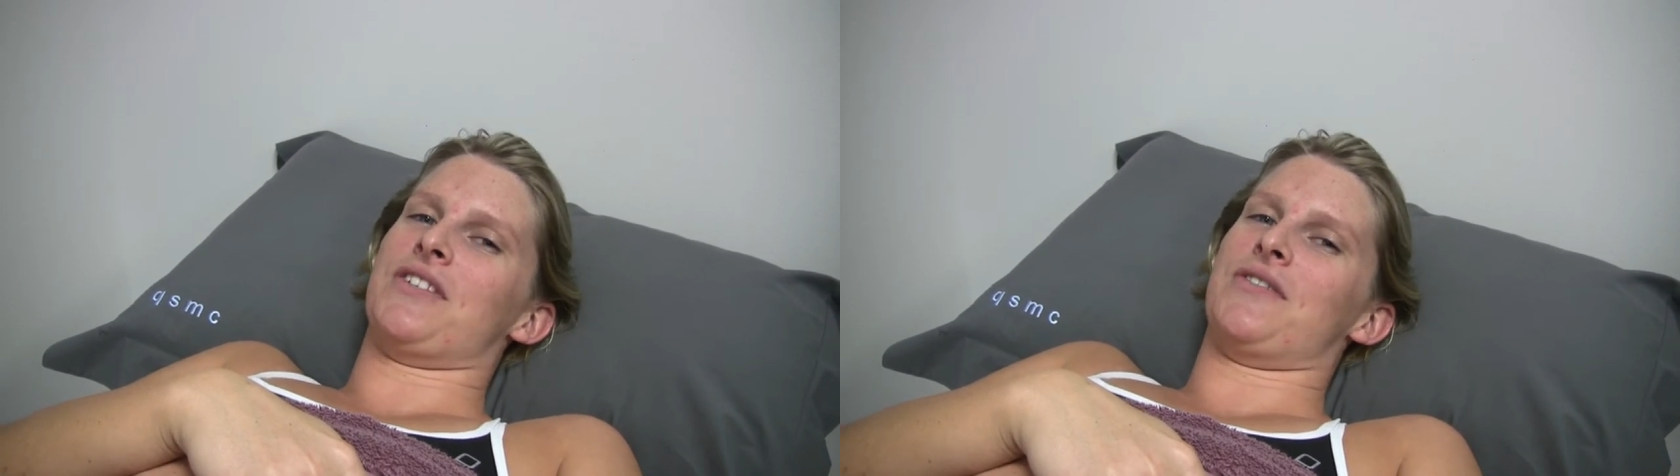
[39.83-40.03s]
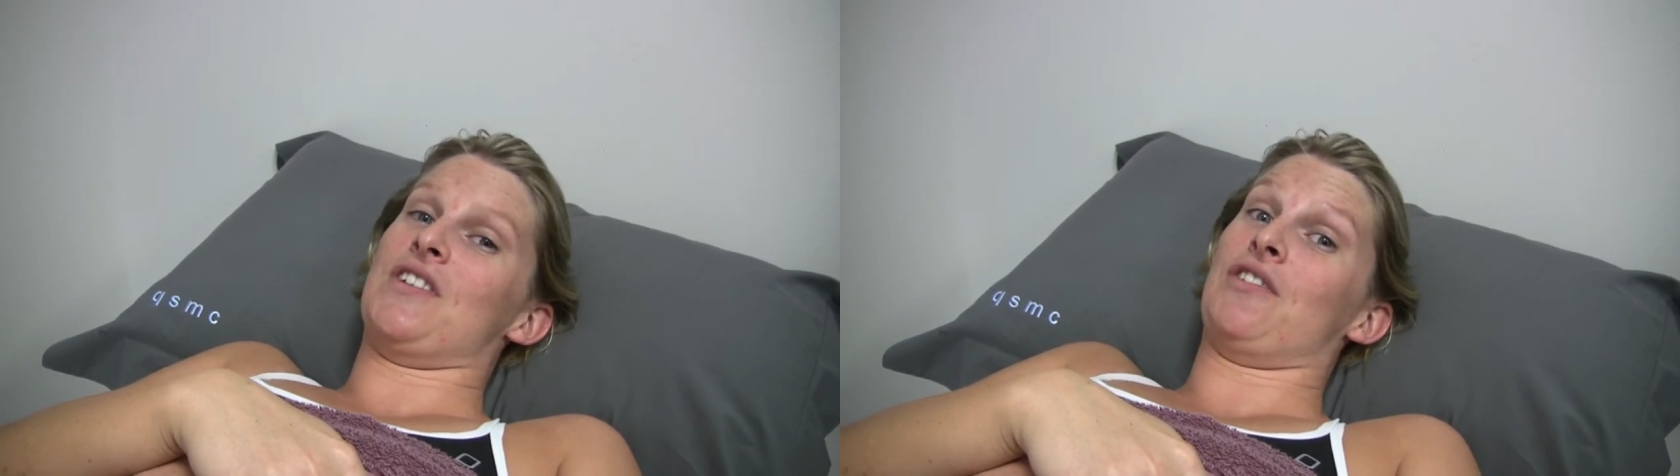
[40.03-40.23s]

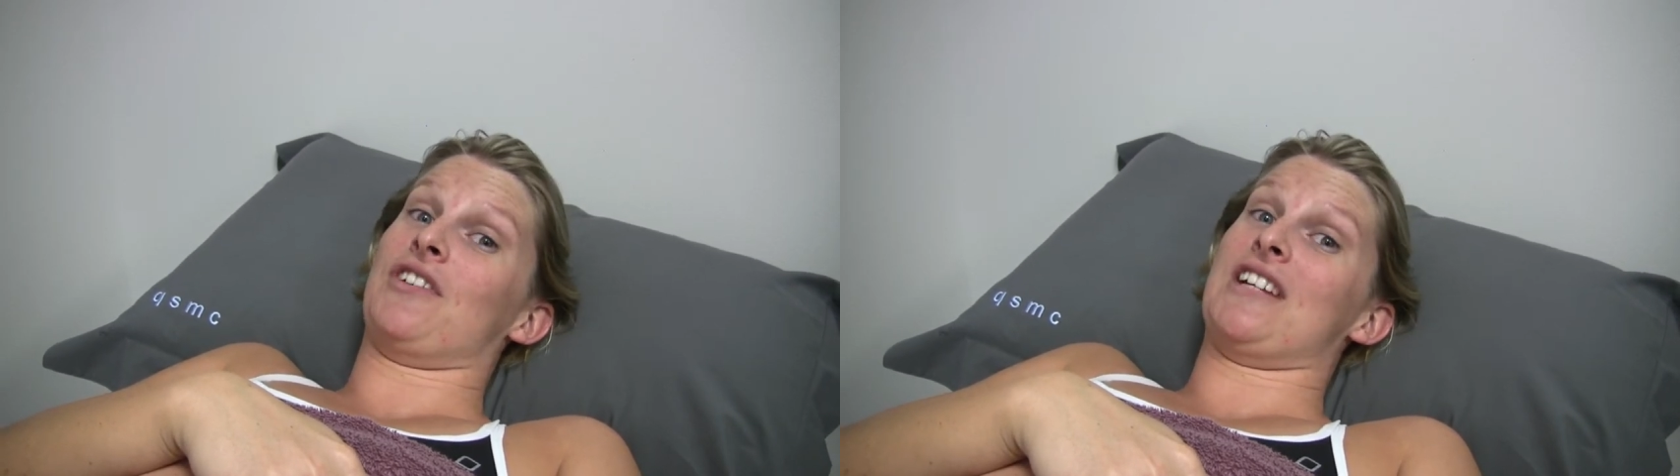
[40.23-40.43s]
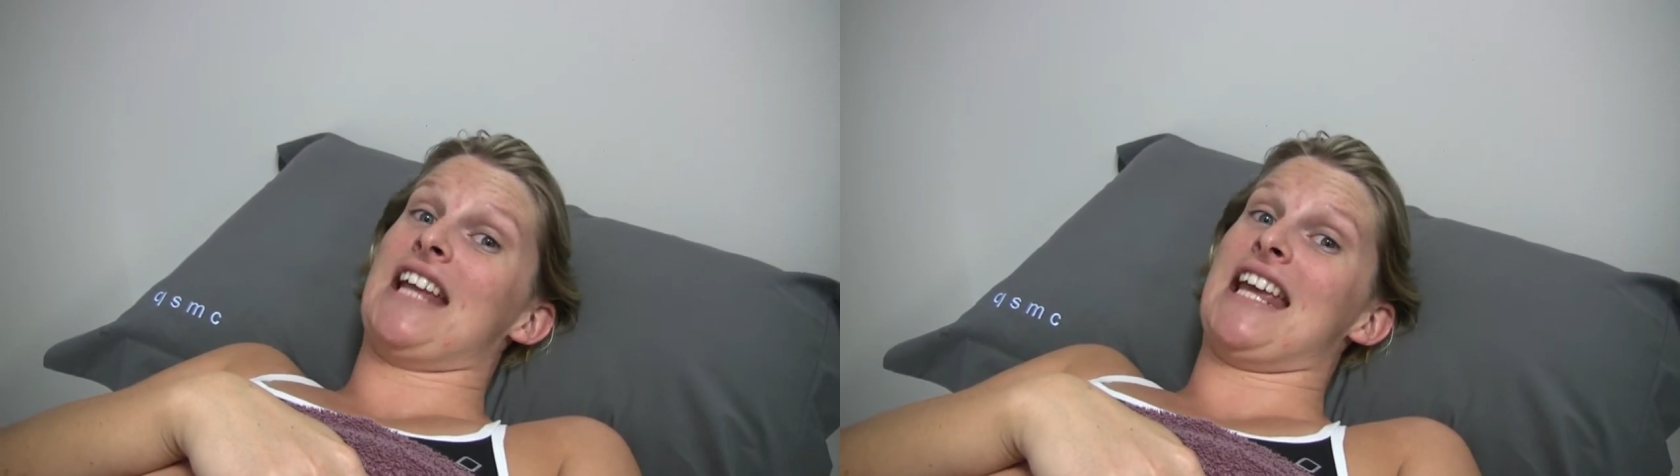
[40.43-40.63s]
of
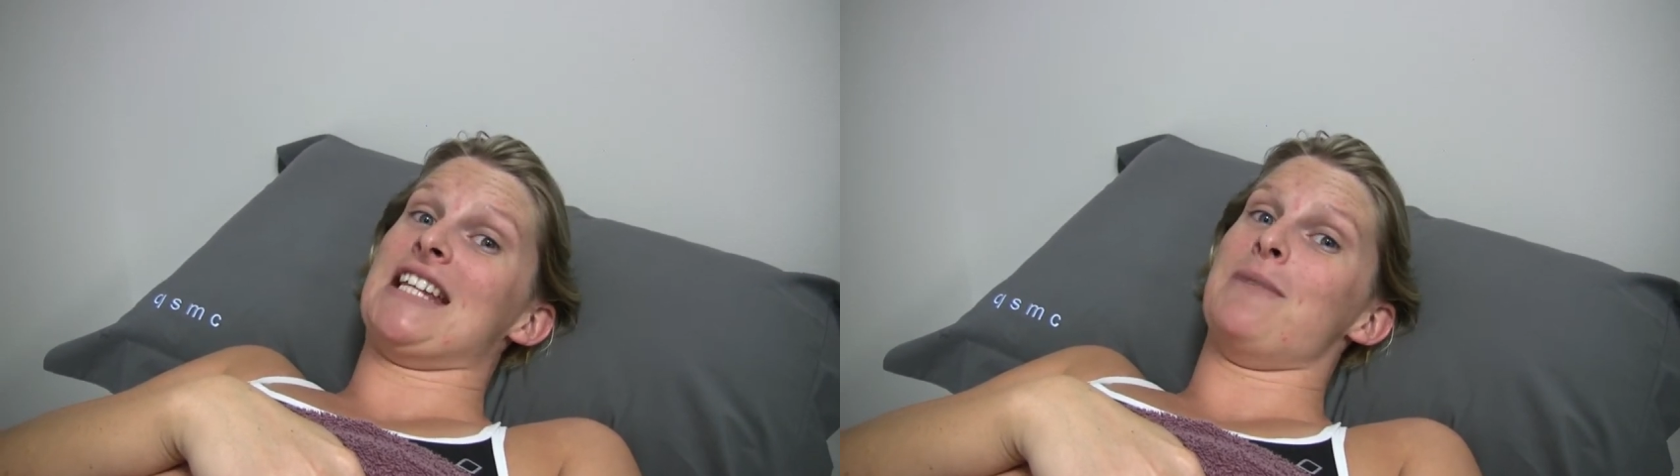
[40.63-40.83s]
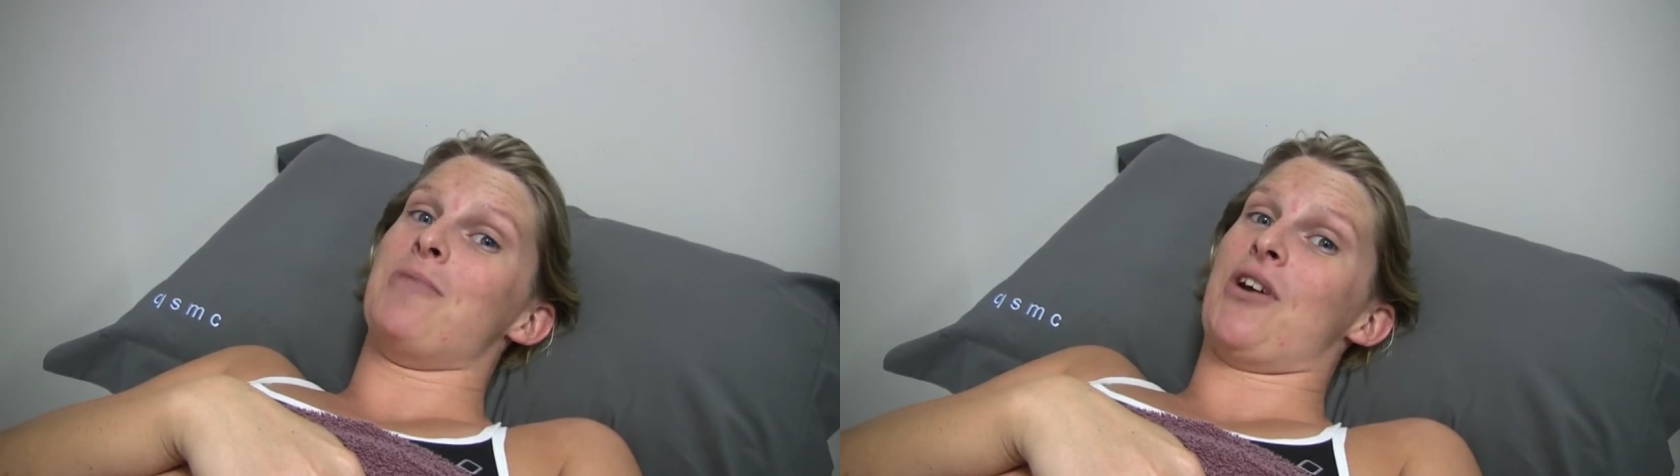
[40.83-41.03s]
different
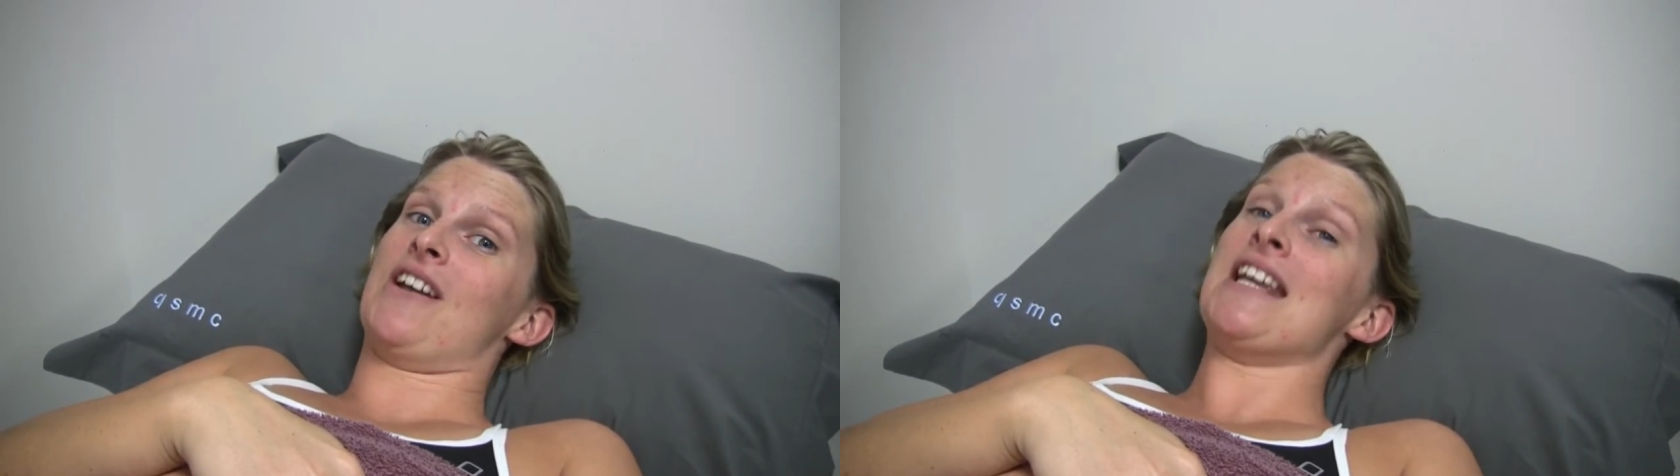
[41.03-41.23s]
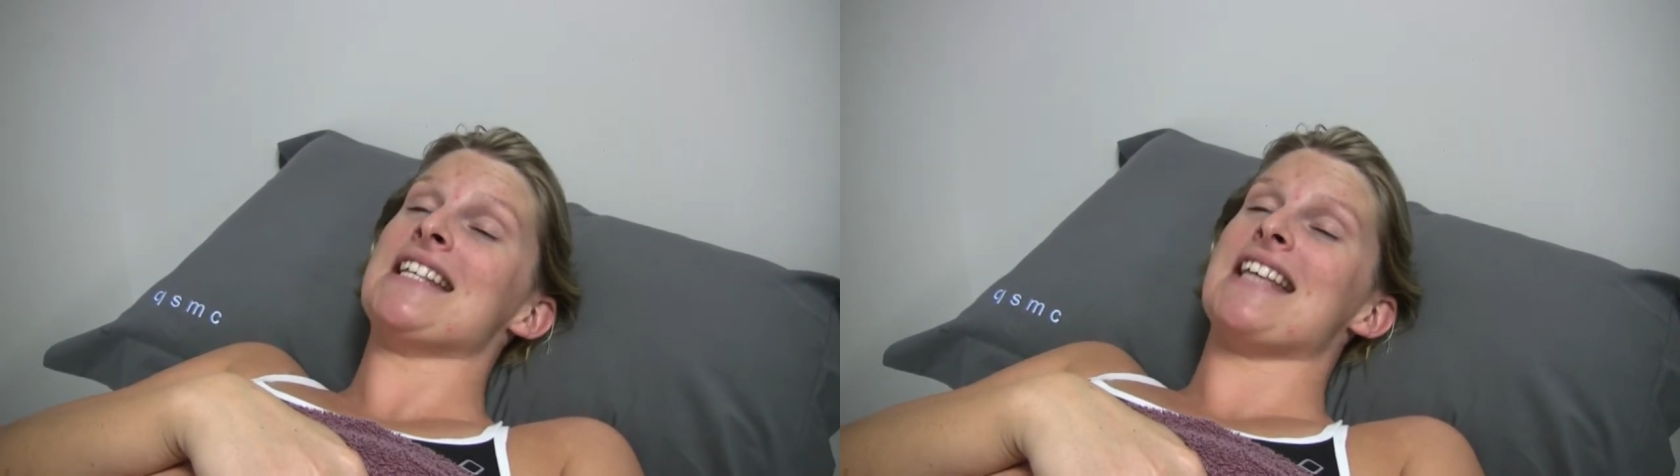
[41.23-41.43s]

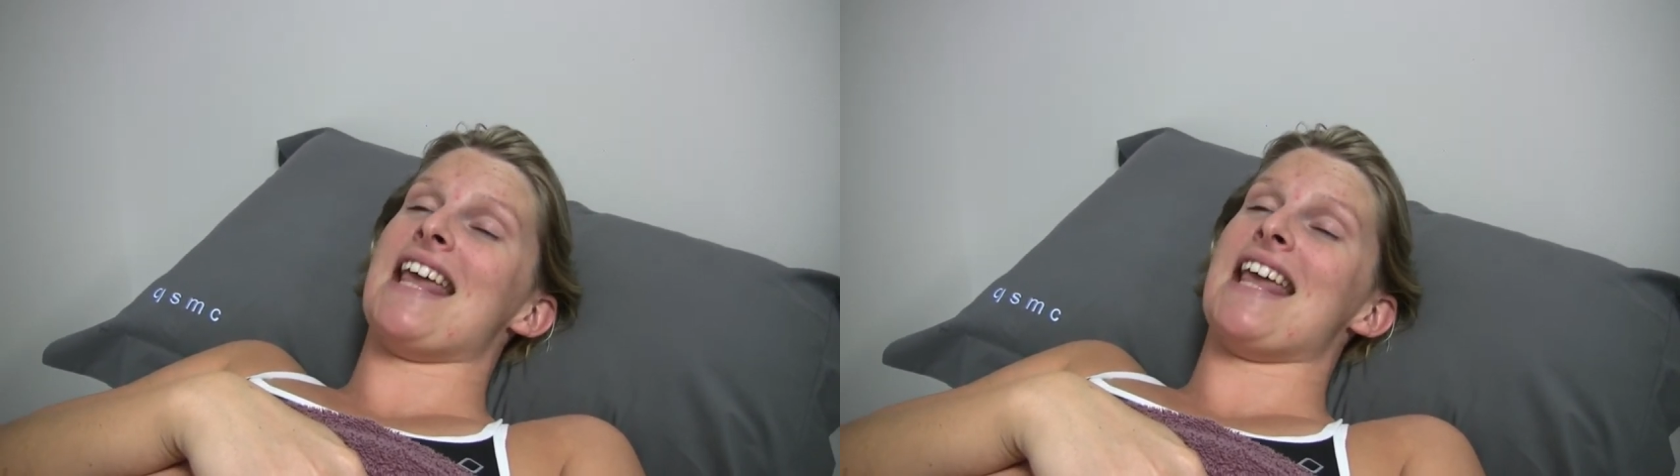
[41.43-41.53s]
antibiotics,